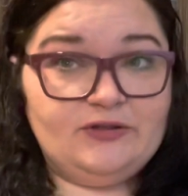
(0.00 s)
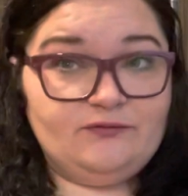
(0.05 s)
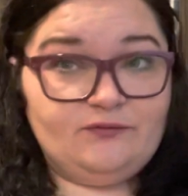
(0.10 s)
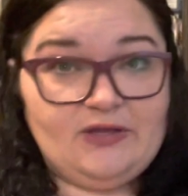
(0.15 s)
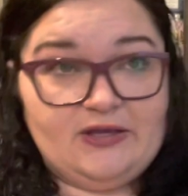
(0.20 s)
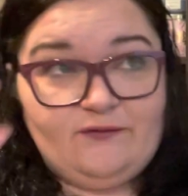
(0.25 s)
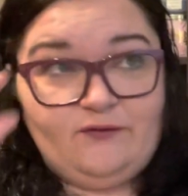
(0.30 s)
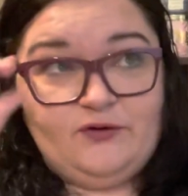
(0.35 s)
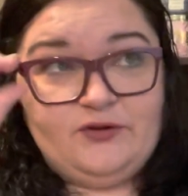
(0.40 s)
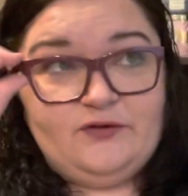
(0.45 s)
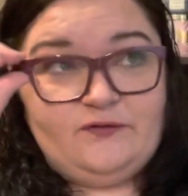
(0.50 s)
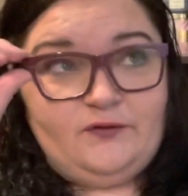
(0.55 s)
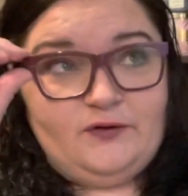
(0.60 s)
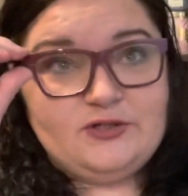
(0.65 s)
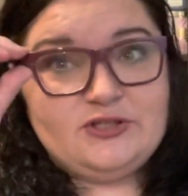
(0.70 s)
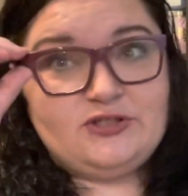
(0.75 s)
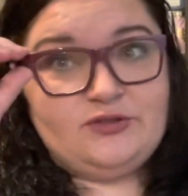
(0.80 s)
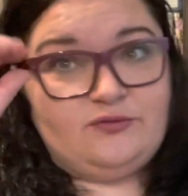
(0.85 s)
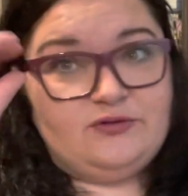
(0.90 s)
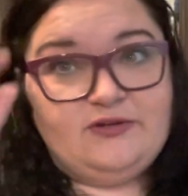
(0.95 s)
like for the
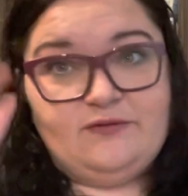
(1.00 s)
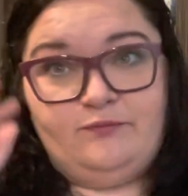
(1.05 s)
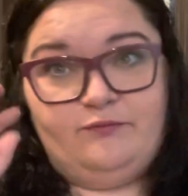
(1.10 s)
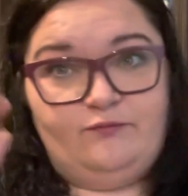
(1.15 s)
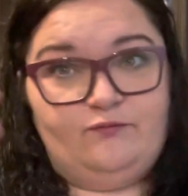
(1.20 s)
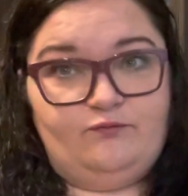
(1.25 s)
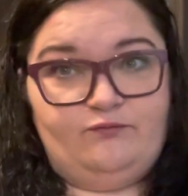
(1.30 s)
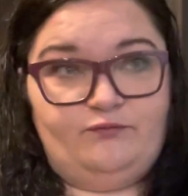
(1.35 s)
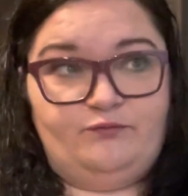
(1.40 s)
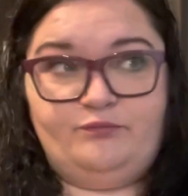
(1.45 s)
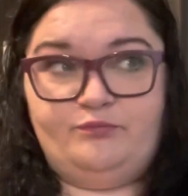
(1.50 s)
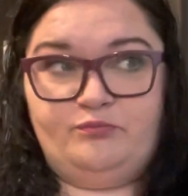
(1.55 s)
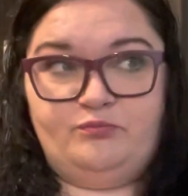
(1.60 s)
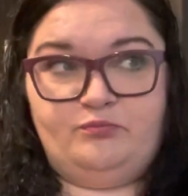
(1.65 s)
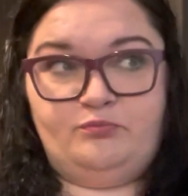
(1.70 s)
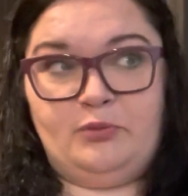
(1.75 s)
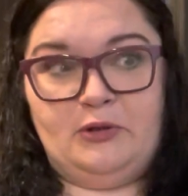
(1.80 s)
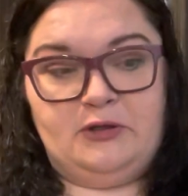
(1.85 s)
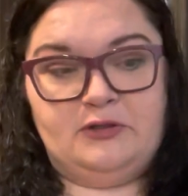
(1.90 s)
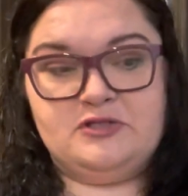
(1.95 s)
first three
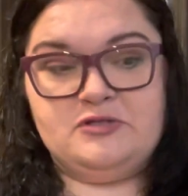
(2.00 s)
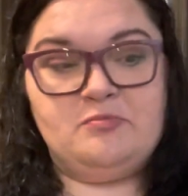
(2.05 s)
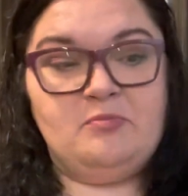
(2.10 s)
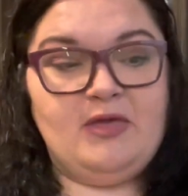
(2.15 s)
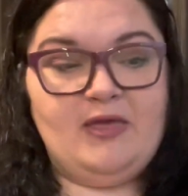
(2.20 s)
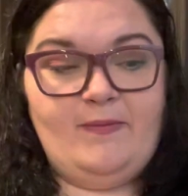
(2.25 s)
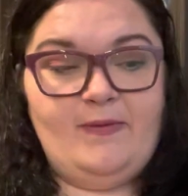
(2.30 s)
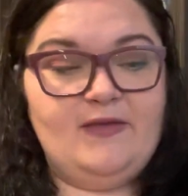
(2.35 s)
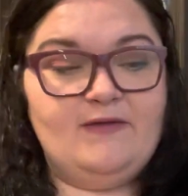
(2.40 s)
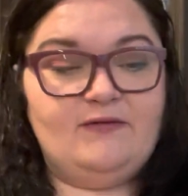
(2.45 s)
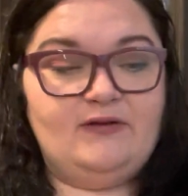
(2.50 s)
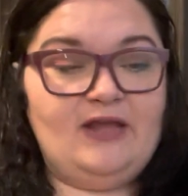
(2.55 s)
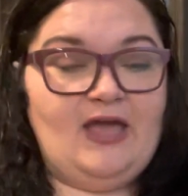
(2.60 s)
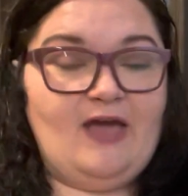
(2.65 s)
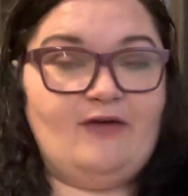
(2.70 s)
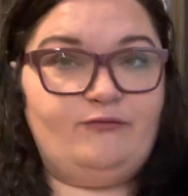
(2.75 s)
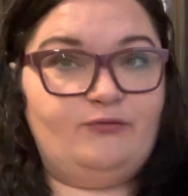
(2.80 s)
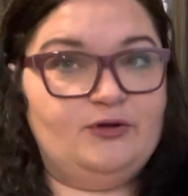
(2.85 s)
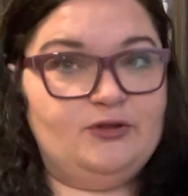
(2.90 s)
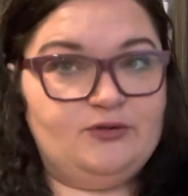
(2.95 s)
burns, maybe even
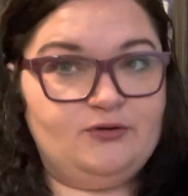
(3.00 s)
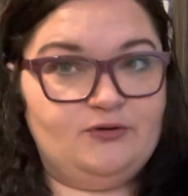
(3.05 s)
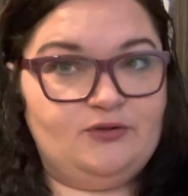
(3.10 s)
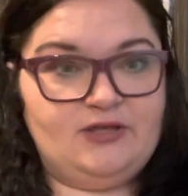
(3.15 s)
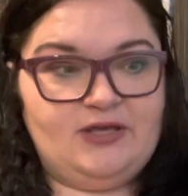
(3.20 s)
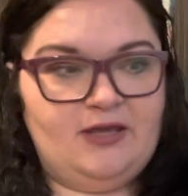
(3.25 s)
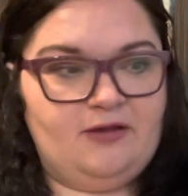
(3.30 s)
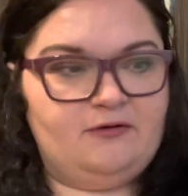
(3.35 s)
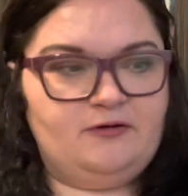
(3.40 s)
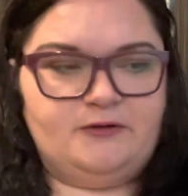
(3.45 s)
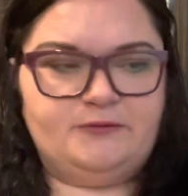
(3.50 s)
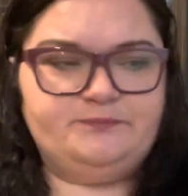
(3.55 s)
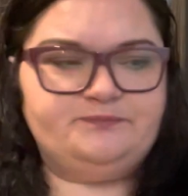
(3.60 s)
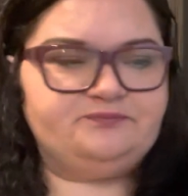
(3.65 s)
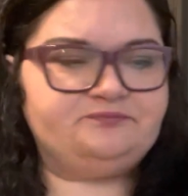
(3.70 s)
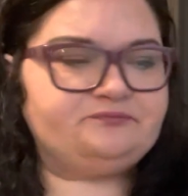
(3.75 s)
halfway through the candle.